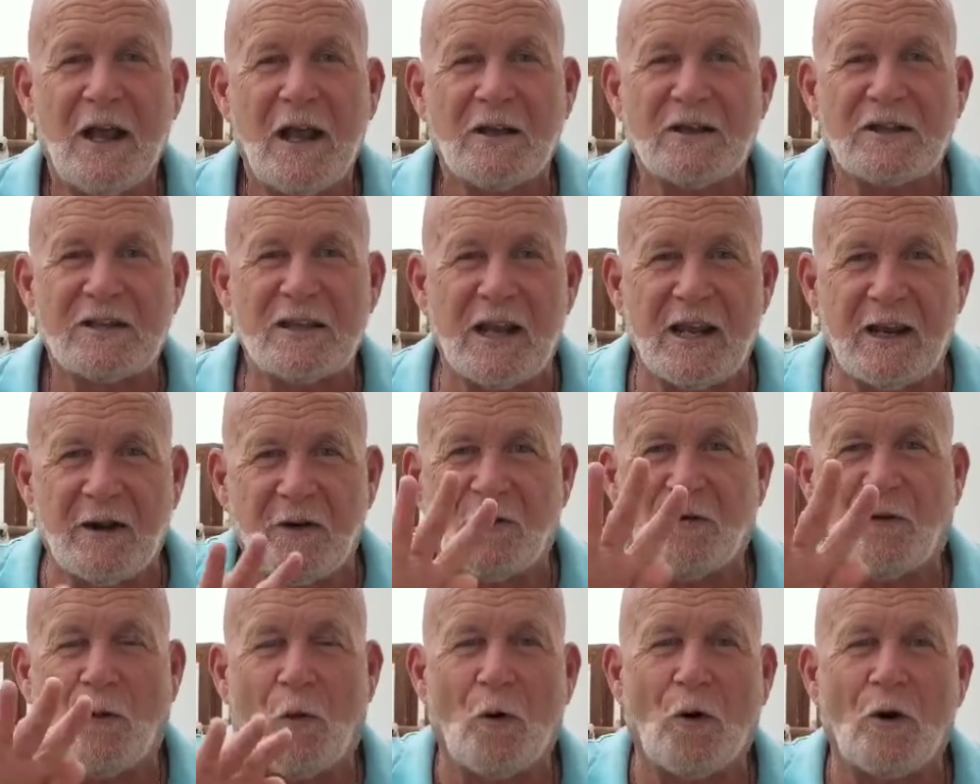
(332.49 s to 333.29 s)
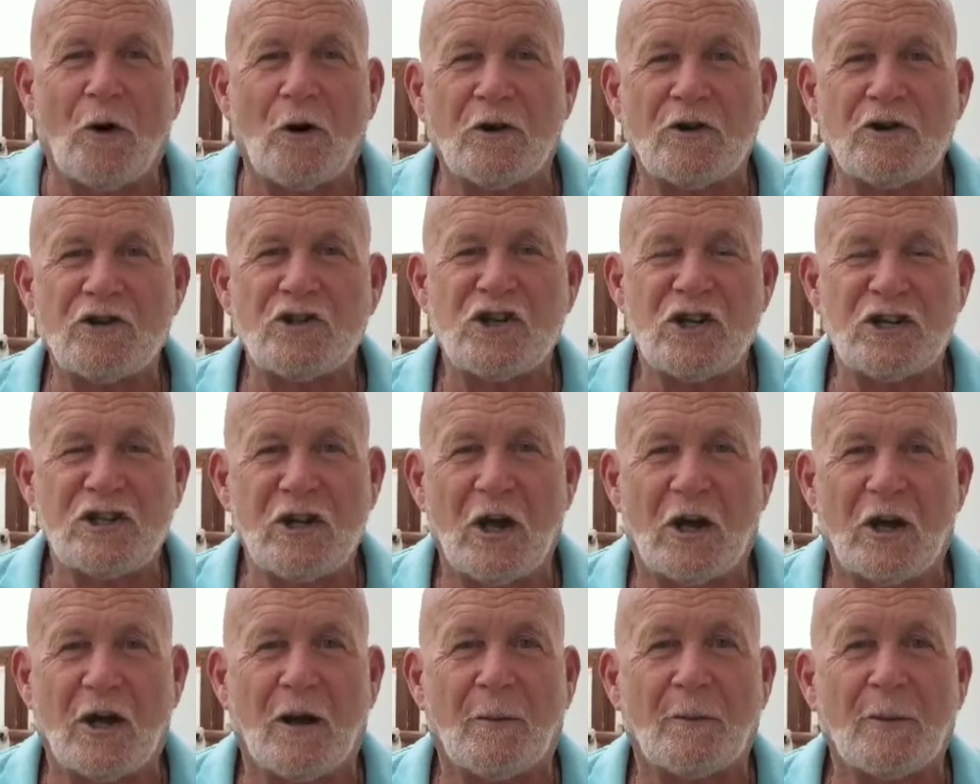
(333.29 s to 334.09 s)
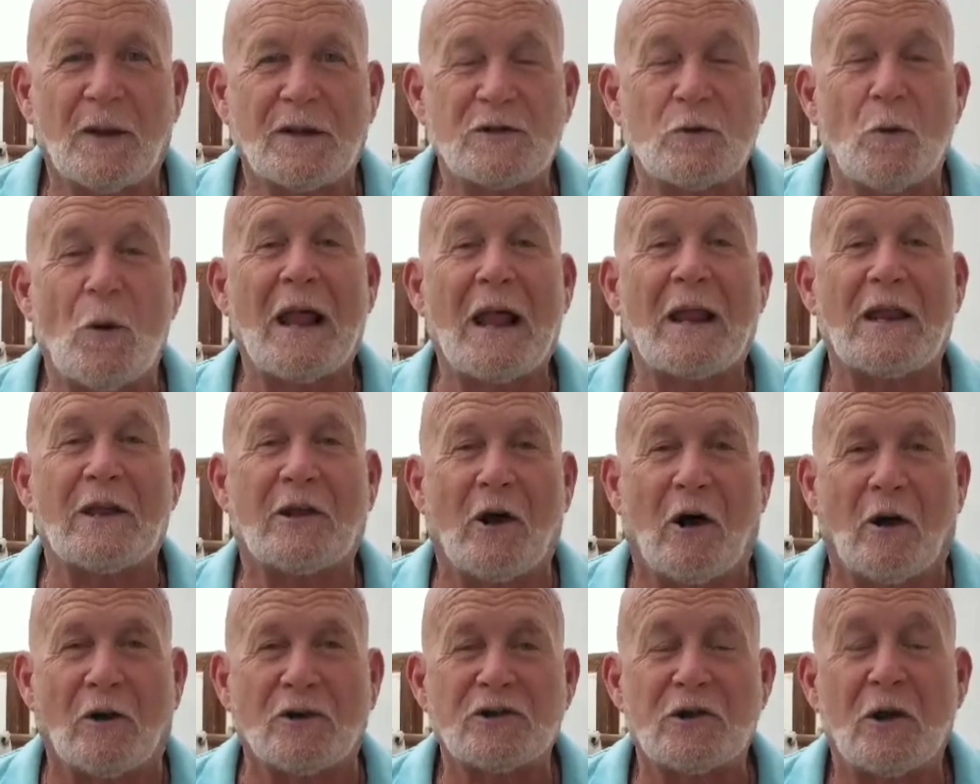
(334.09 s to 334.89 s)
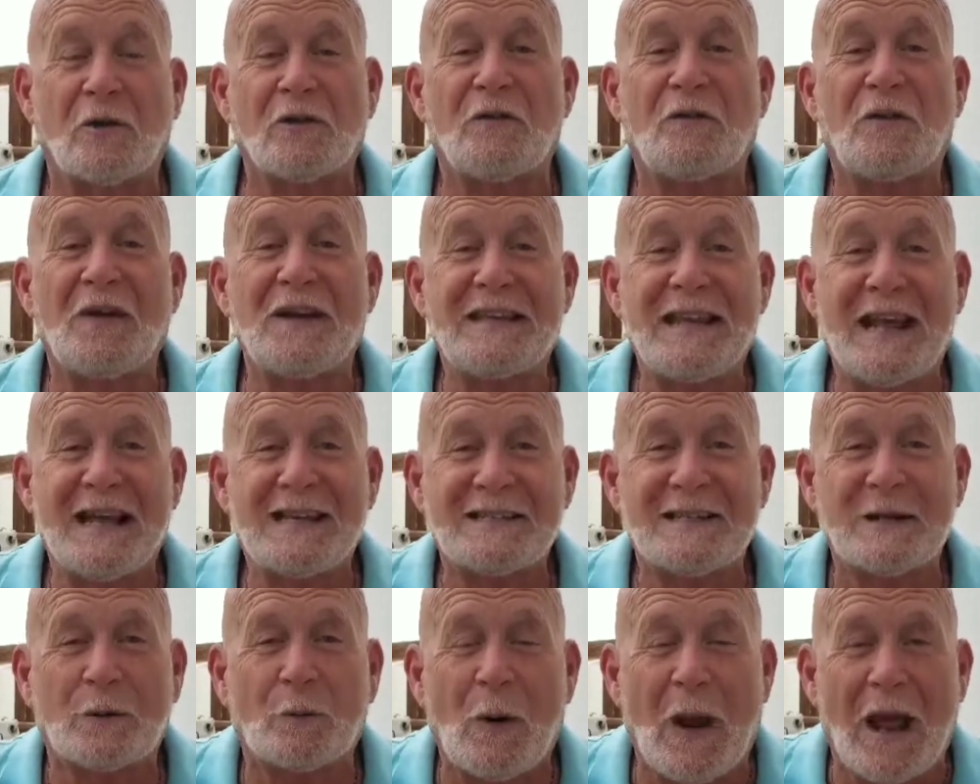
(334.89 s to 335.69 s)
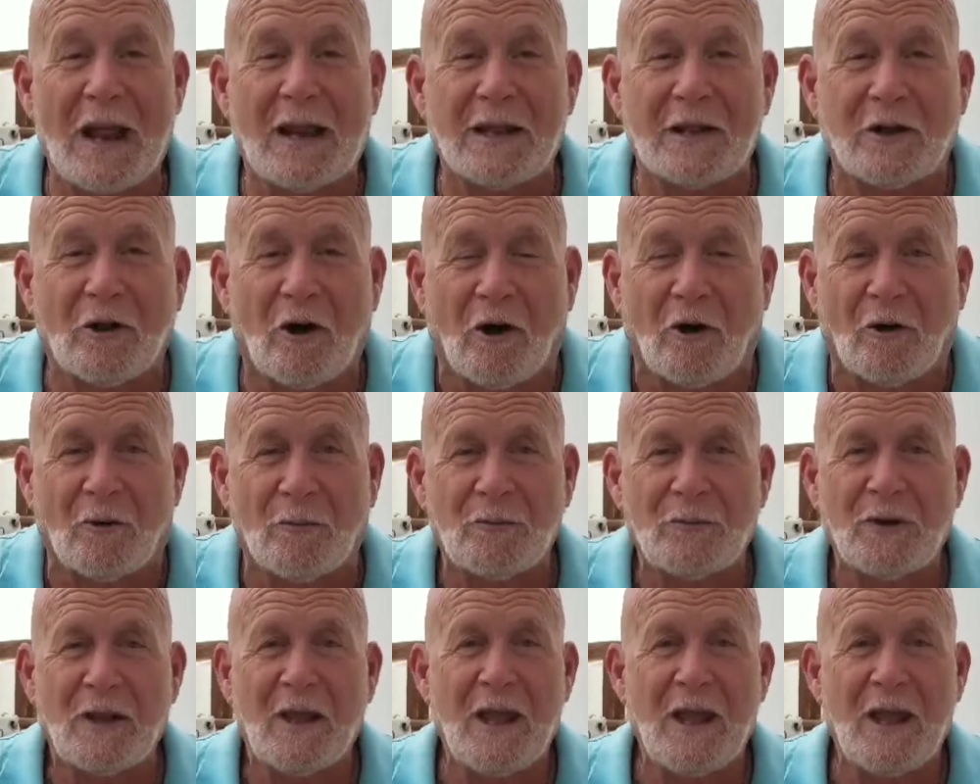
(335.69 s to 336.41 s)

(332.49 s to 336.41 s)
saying it's a rally call. It's called the Fantastic Rally Call.